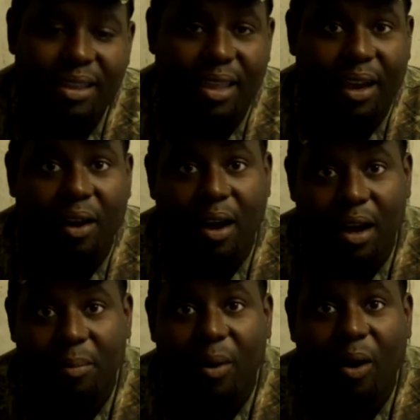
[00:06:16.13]
They are
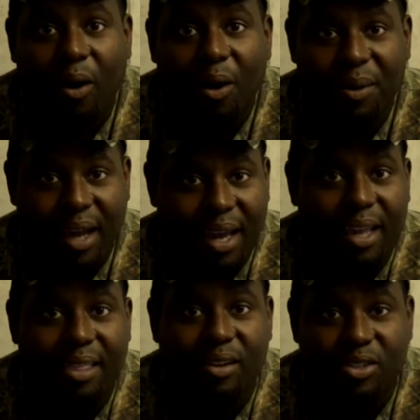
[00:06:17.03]
up all night
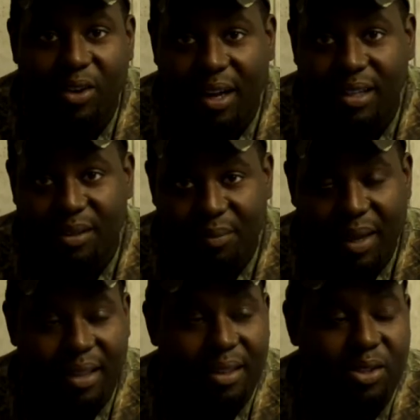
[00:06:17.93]
and they're trying to
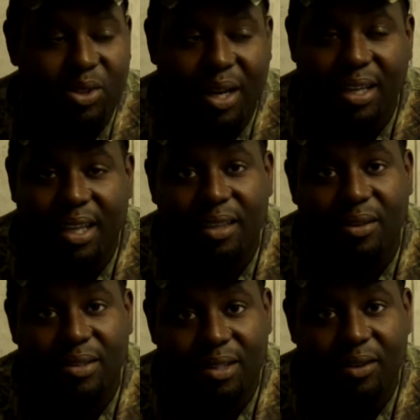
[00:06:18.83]
mate. They're trying to get
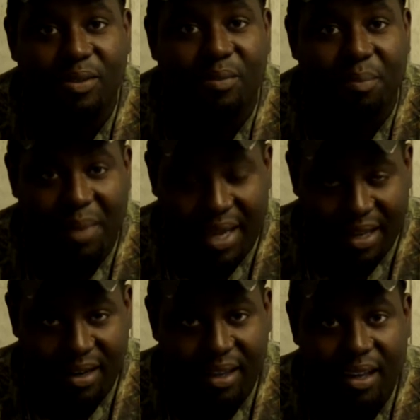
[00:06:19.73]
those does mated.